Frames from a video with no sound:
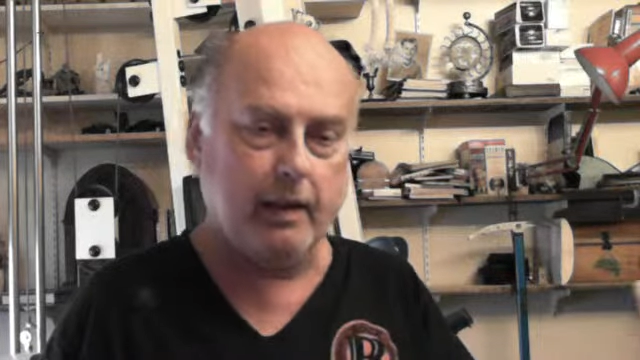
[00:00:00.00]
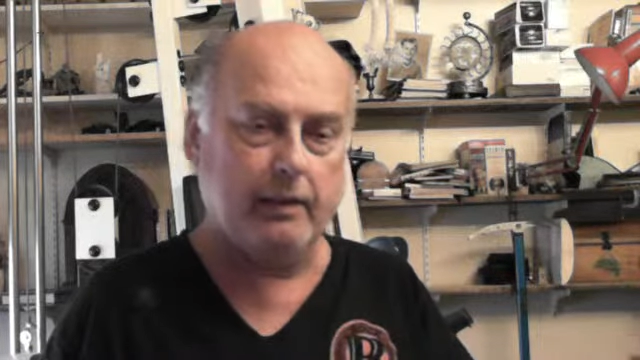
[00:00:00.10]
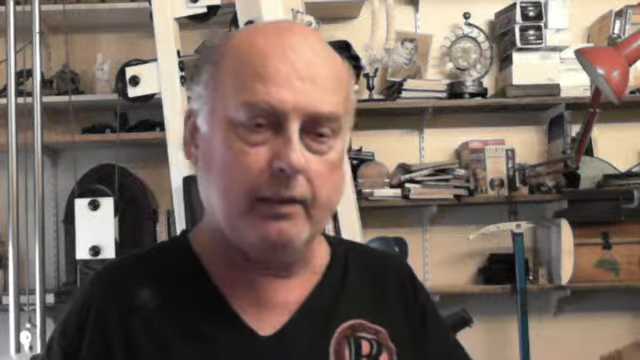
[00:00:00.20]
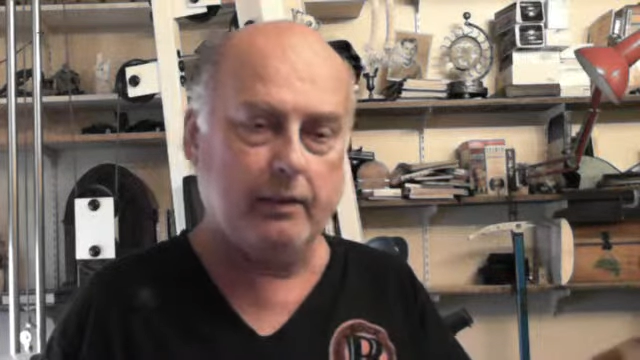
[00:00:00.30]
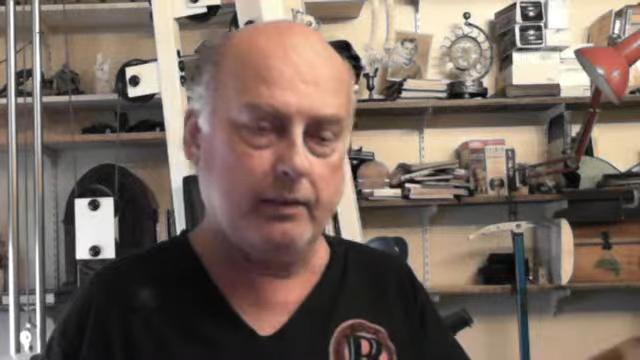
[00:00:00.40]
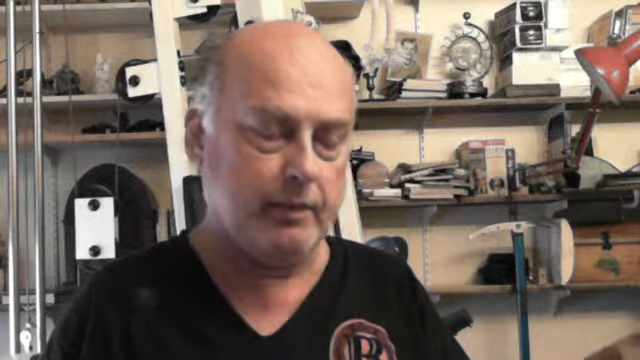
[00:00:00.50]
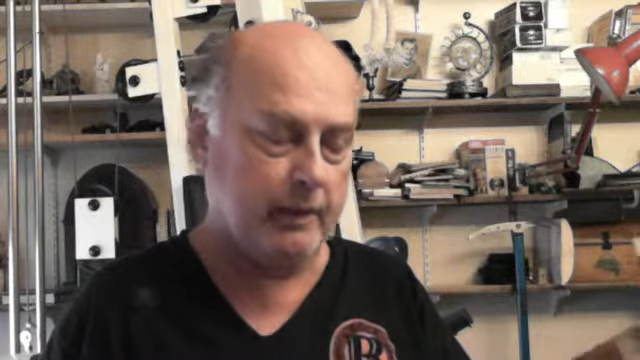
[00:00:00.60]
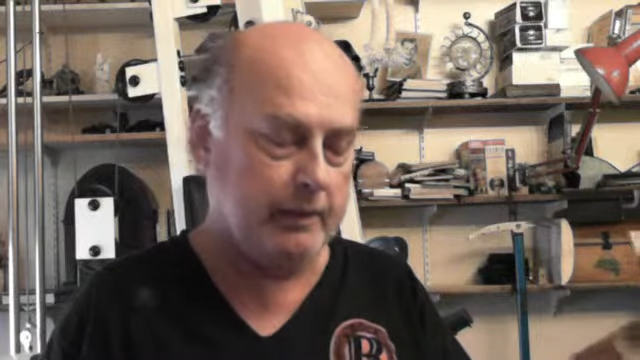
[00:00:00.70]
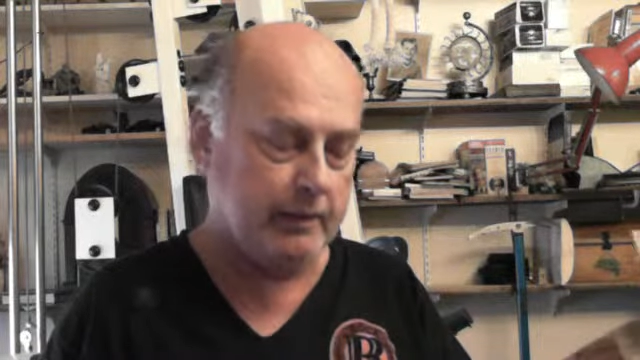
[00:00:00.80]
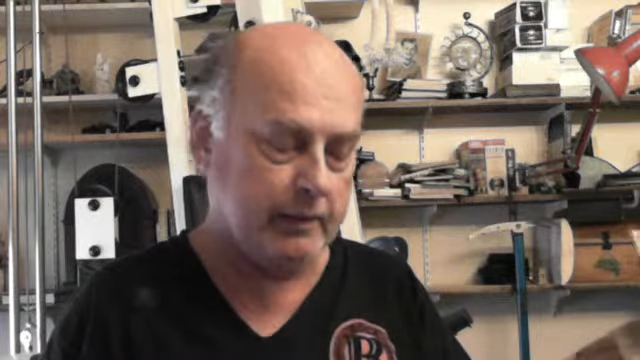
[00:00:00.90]
little
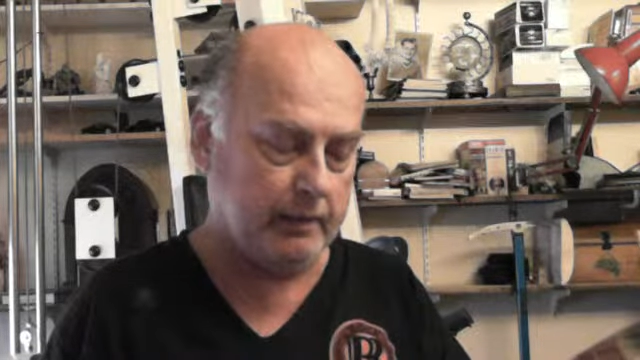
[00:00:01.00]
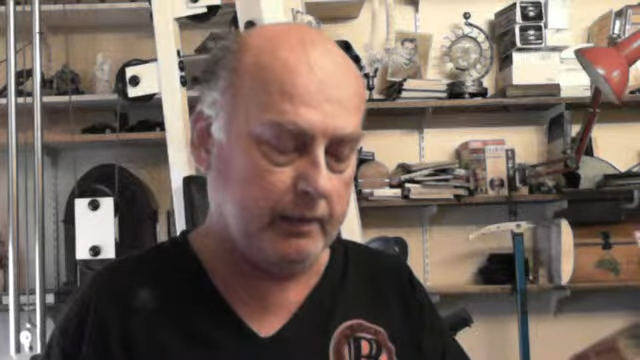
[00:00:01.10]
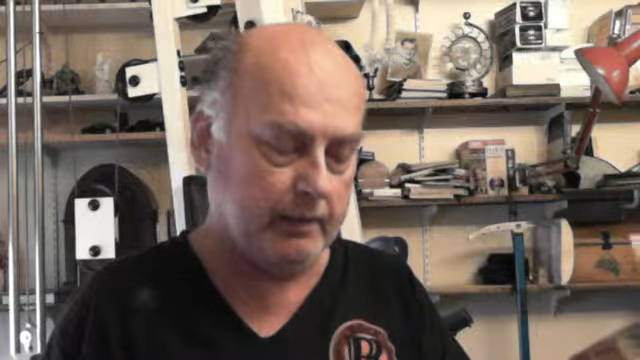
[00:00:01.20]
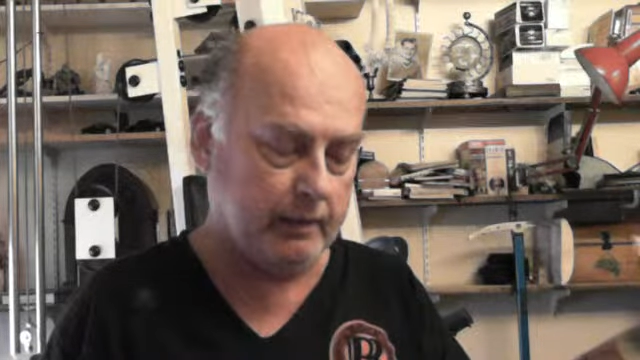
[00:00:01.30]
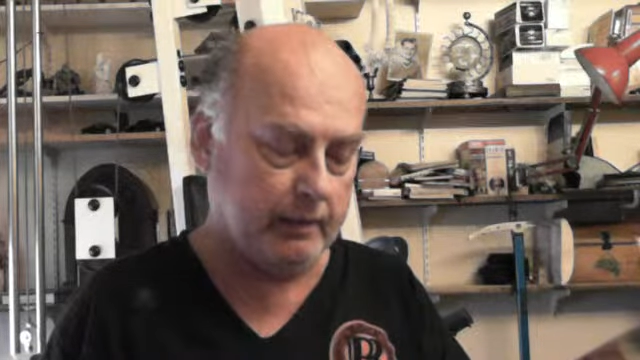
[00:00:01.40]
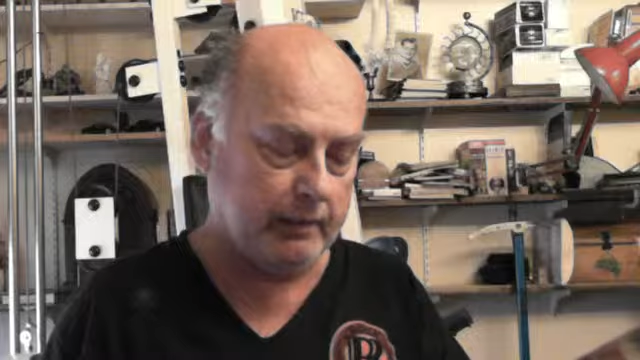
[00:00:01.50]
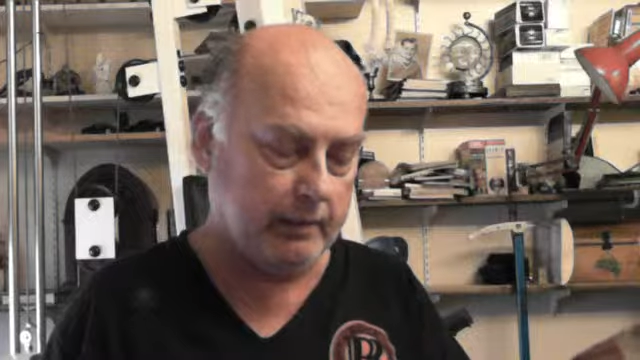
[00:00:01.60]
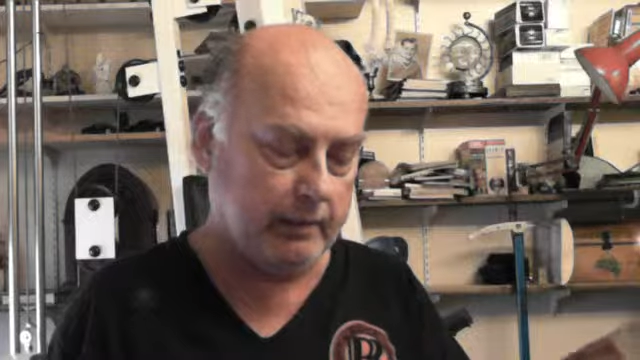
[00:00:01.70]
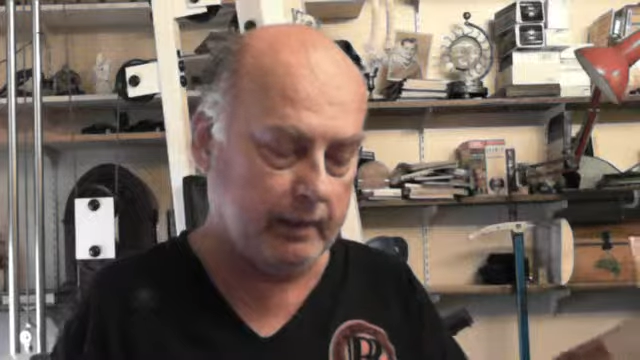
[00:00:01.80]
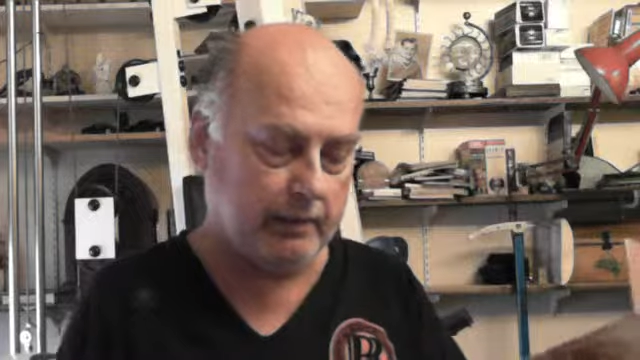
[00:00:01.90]
device here, a
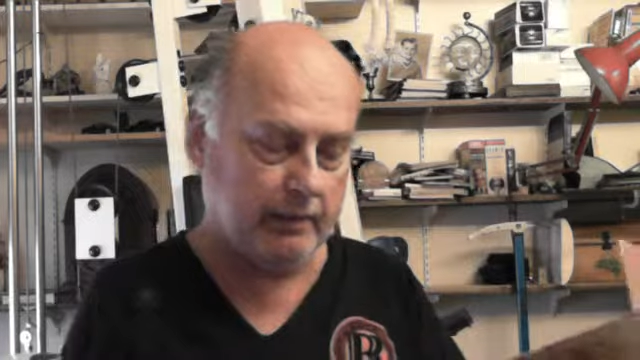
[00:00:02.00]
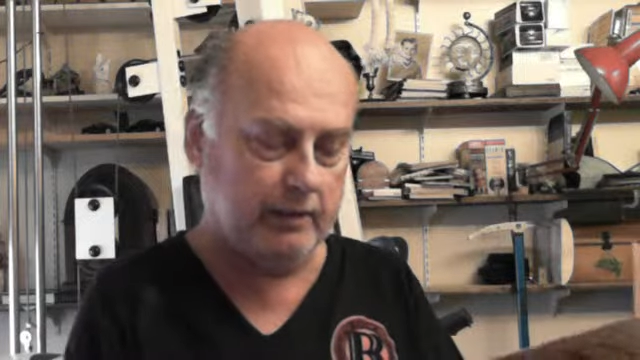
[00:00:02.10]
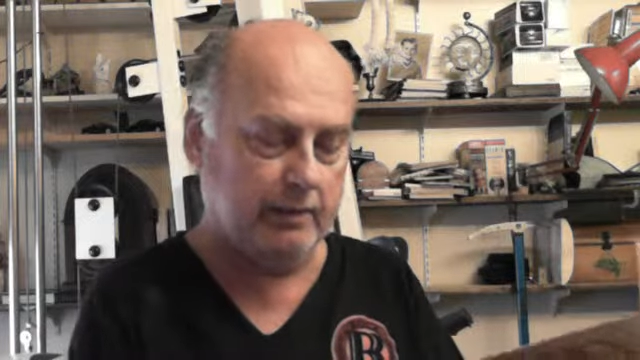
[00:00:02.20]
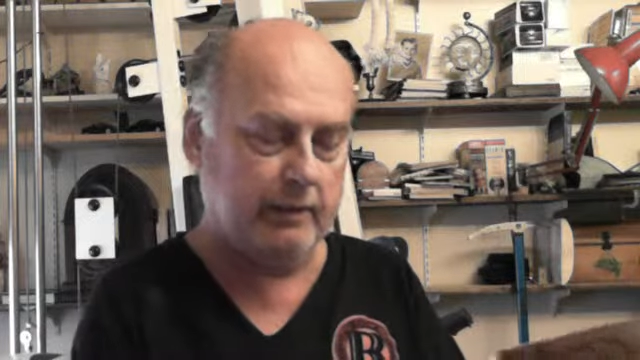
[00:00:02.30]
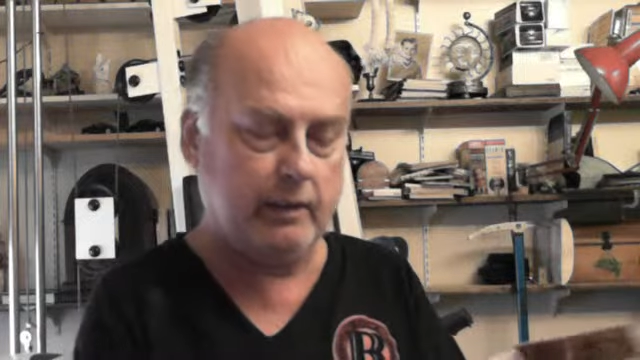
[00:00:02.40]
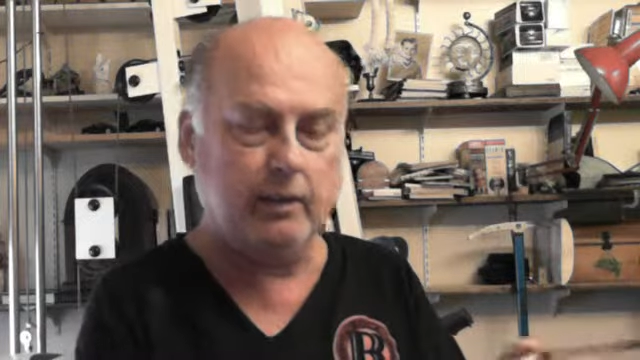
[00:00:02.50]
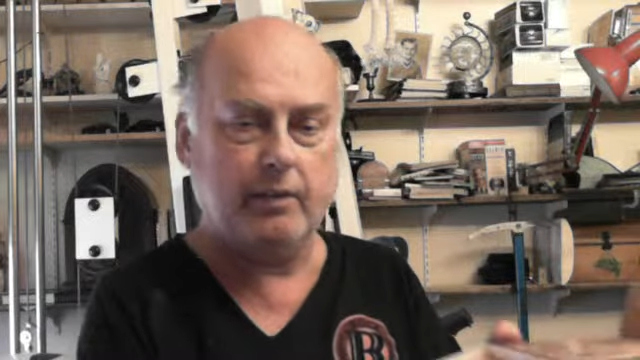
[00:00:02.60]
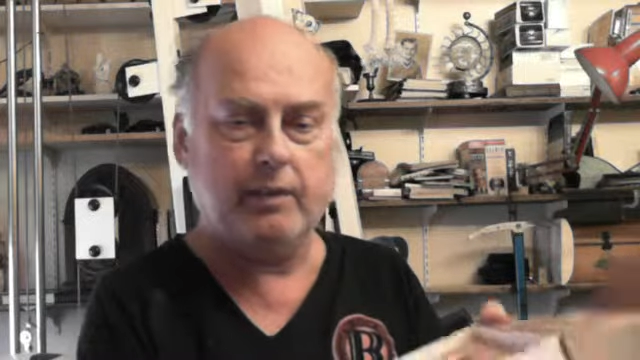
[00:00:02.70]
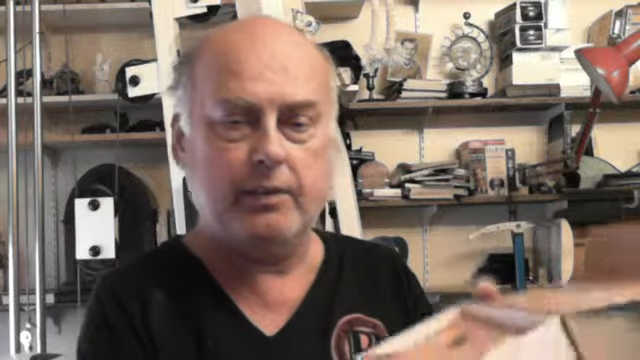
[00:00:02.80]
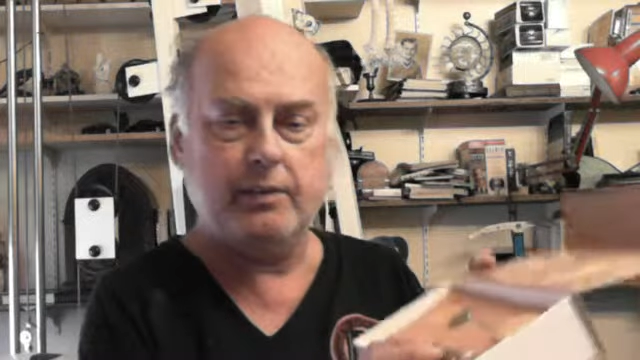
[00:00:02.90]
little electric device. I don't
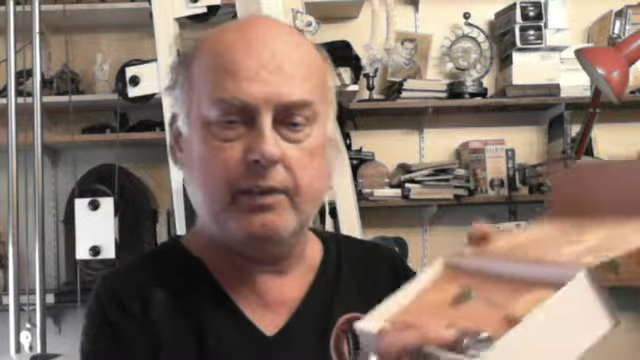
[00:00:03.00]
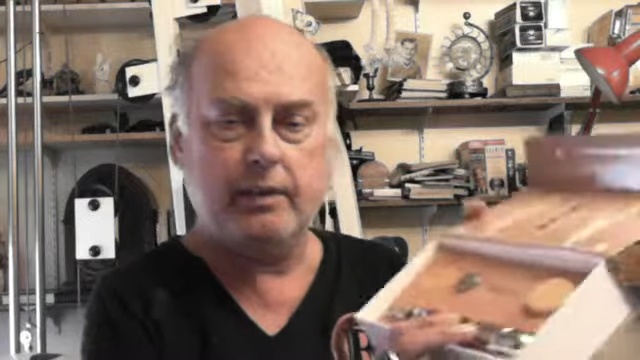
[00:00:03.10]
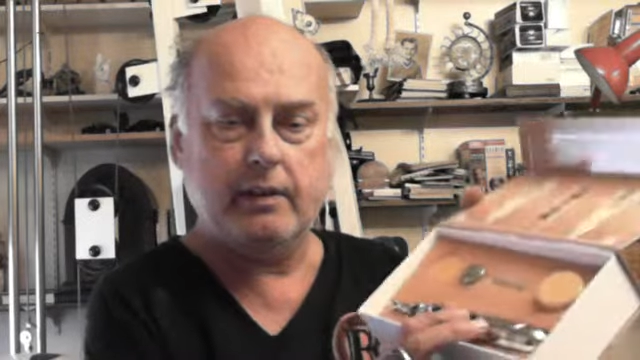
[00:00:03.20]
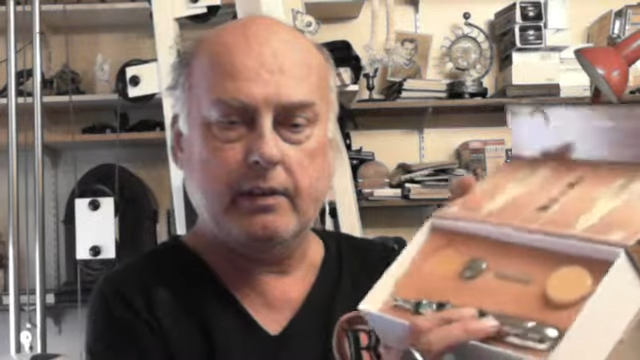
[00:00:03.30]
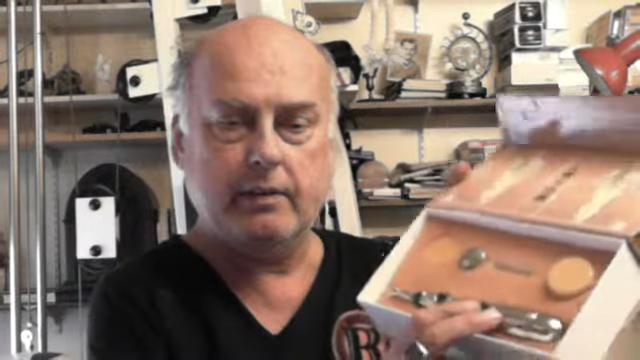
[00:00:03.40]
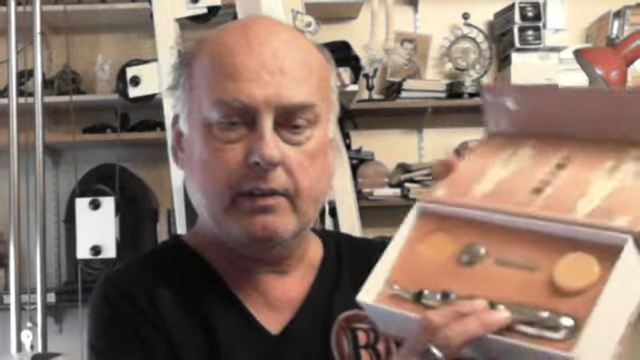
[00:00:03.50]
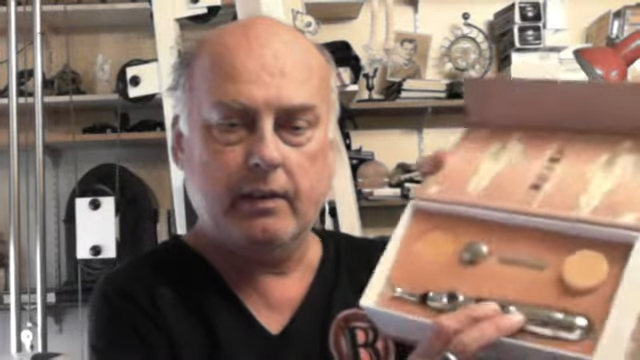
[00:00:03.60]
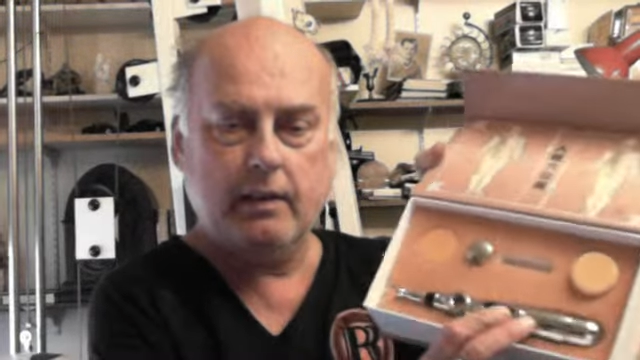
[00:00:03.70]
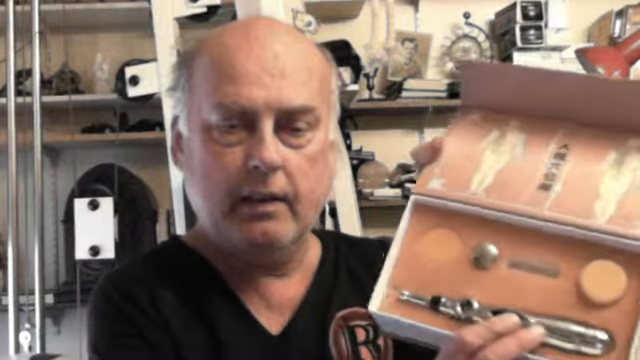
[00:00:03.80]
know if you can see this.